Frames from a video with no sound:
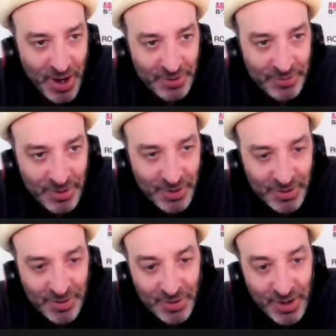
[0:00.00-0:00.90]

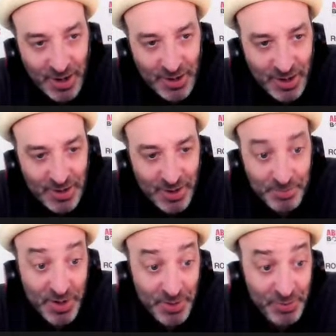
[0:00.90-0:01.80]
and
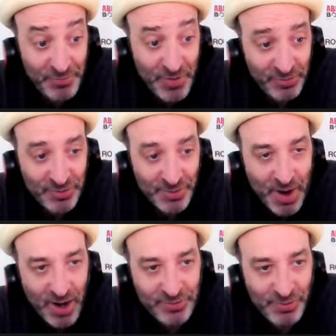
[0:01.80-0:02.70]
being a professional
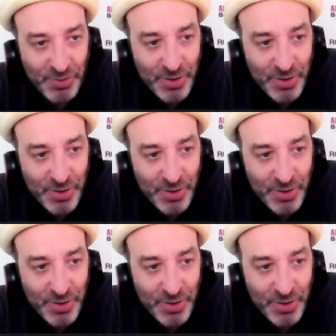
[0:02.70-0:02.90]
boxer.